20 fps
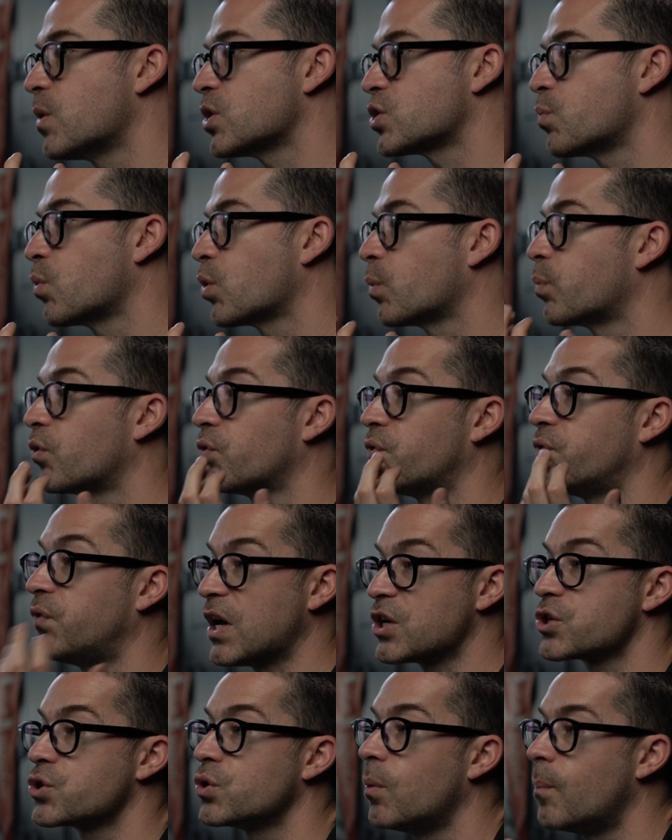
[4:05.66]
much more
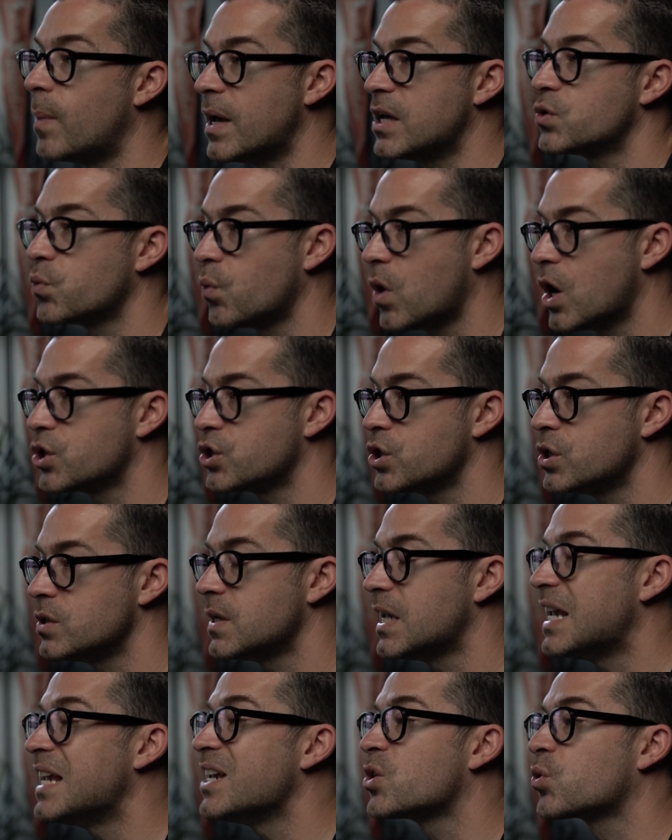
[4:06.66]
professional based
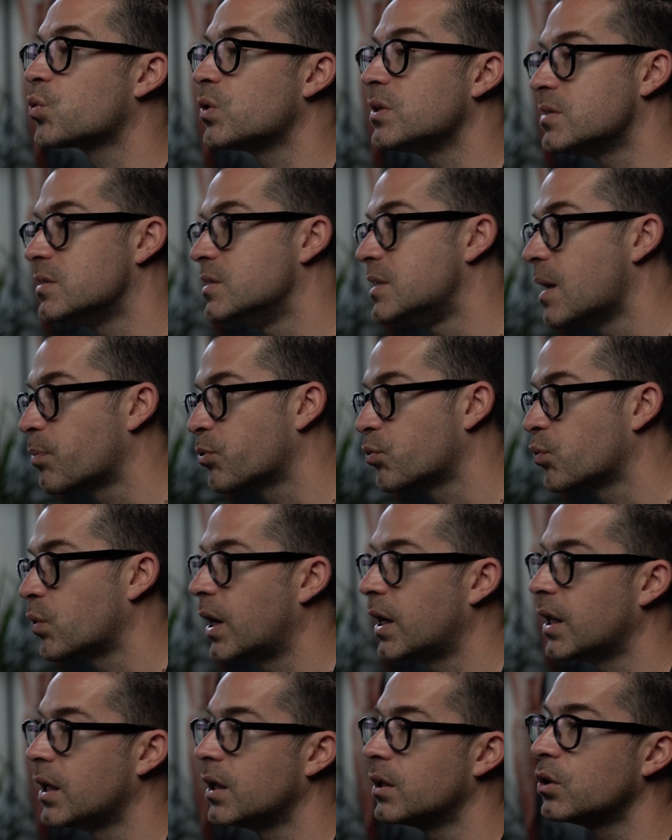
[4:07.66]
watches, increased depth
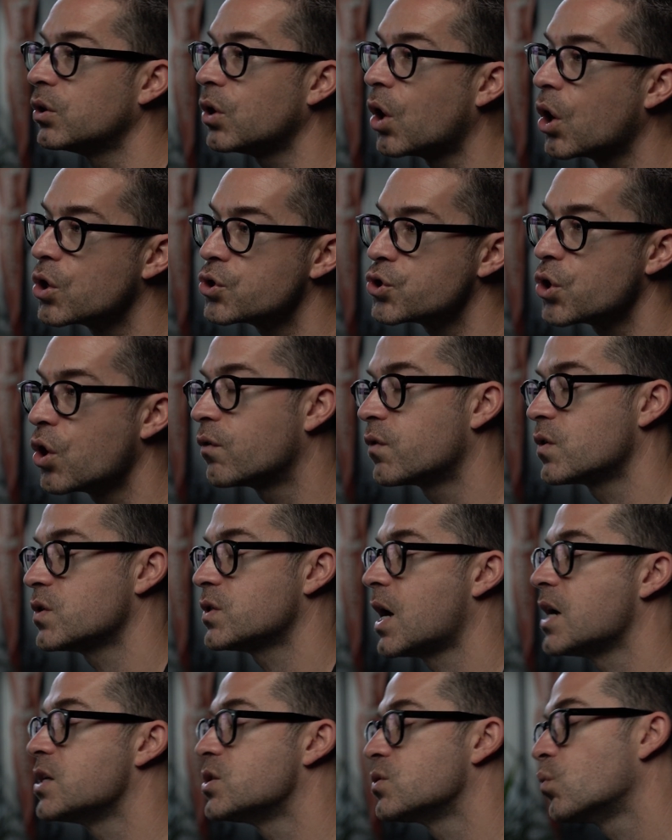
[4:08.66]
rating, large
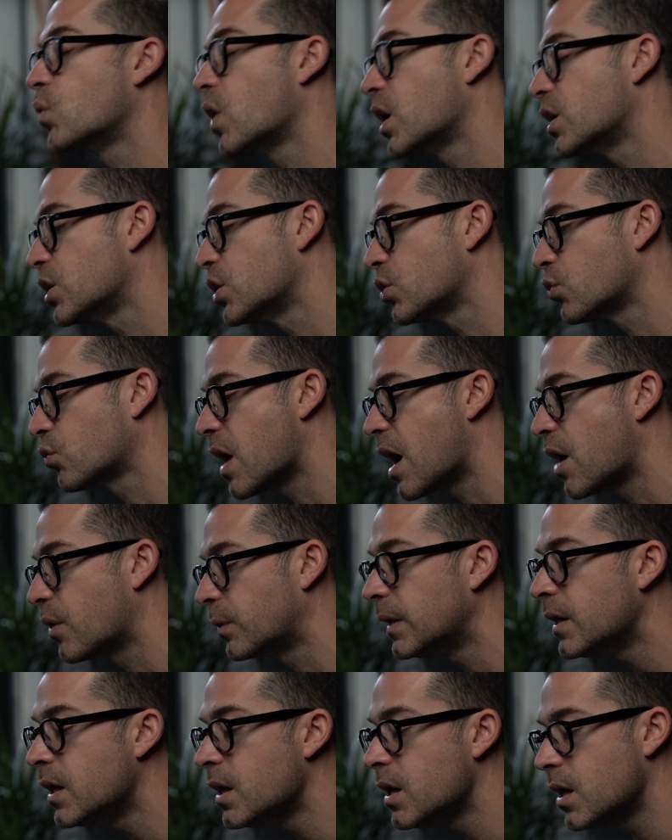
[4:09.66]
oversized winding
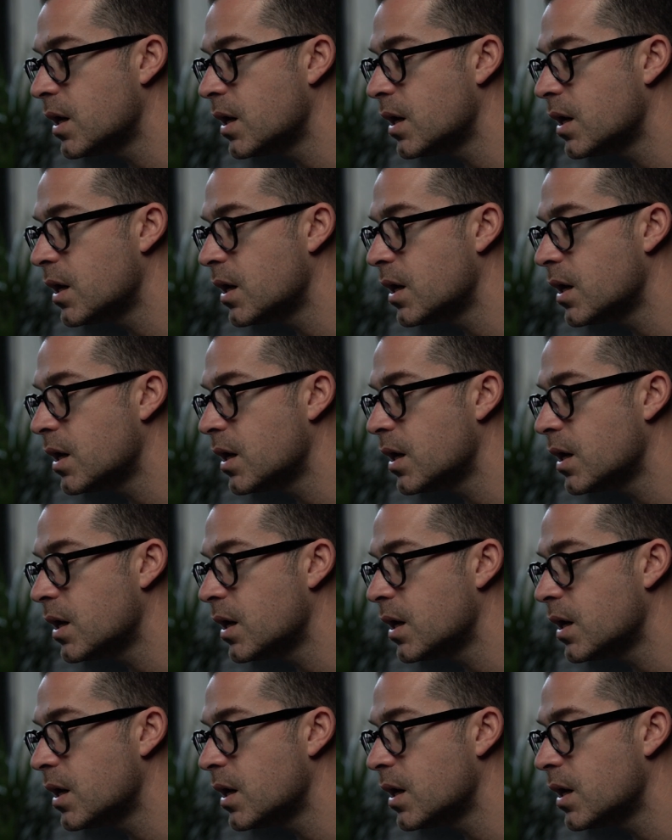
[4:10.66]
crown.